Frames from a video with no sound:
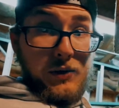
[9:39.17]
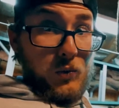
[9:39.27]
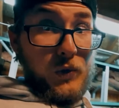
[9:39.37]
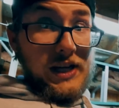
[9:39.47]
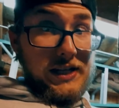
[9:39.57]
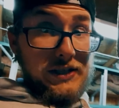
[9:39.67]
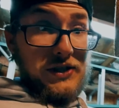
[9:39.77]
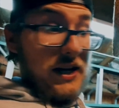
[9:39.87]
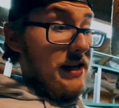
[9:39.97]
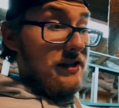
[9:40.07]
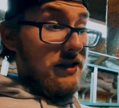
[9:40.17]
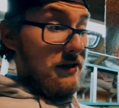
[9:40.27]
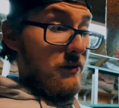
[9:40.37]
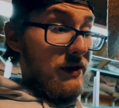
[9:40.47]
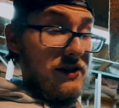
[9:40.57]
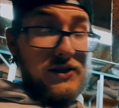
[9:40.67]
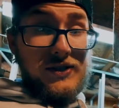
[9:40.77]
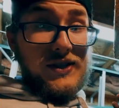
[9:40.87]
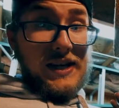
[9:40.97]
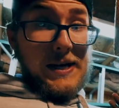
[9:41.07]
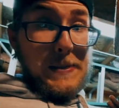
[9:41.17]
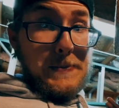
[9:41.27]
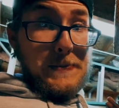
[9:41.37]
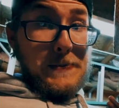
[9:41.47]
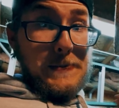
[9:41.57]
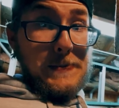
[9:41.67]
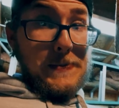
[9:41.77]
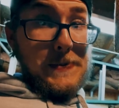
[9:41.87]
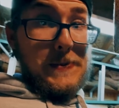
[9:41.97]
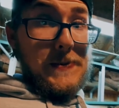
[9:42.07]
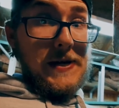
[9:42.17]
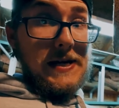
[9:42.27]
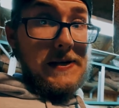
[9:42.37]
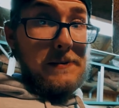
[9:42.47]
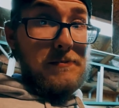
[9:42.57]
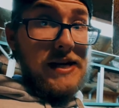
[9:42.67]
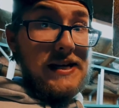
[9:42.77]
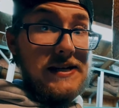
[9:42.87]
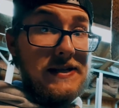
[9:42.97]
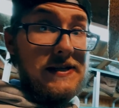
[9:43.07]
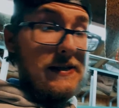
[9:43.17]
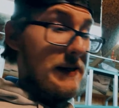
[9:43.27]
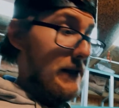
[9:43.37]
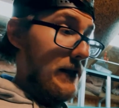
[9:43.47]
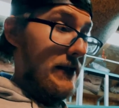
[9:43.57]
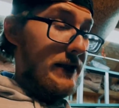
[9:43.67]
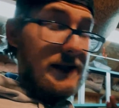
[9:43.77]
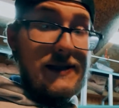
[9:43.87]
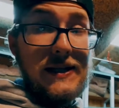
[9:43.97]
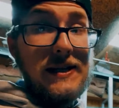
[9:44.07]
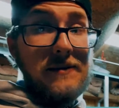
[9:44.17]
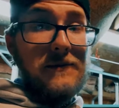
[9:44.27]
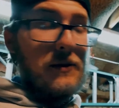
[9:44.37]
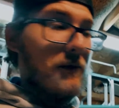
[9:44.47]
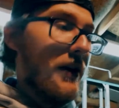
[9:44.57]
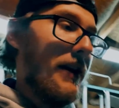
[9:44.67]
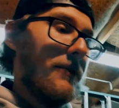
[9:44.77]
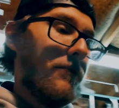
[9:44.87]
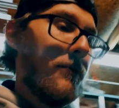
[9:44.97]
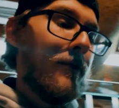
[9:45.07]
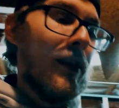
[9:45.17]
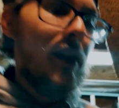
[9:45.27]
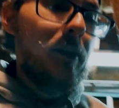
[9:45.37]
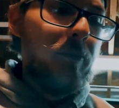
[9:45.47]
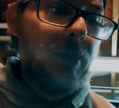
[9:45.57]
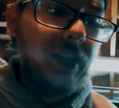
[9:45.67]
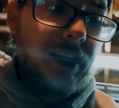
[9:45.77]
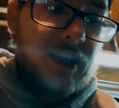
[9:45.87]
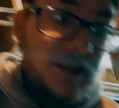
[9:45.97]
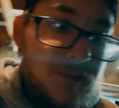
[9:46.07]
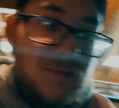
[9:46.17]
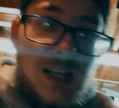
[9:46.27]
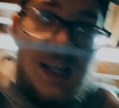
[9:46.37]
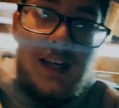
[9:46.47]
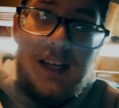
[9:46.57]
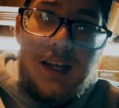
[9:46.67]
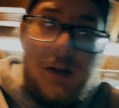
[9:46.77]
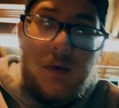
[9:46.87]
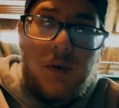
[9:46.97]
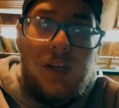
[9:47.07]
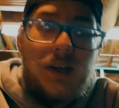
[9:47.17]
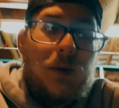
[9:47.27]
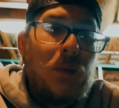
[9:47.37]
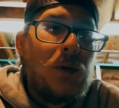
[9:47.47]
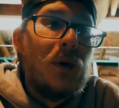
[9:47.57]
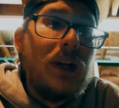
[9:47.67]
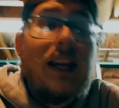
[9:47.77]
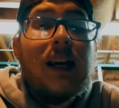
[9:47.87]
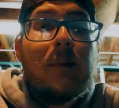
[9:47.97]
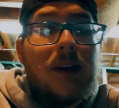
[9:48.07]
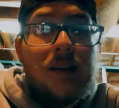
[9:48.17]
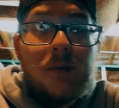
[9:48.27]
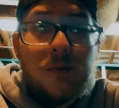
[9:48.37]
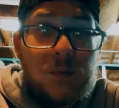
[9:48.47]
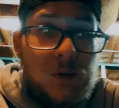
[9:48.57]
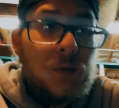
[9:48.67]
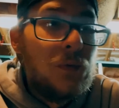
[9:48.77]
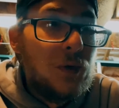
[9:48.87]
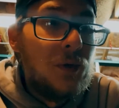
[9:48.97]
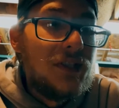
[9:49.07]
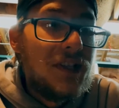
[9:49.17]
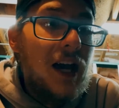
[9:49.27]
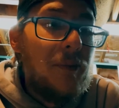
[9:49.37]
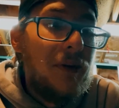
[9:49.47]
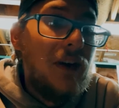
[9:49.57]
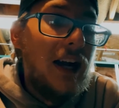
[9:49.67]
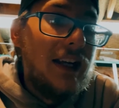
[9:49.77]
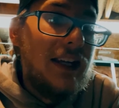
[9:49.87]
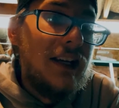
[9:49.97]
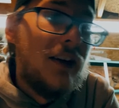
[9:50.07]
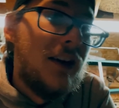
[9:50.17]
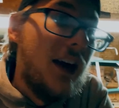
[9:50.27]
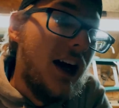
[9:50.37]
We didn't change it. We just said, feed it the beans and let's see if it'll run. But we're going to end up, we're going to stop it right here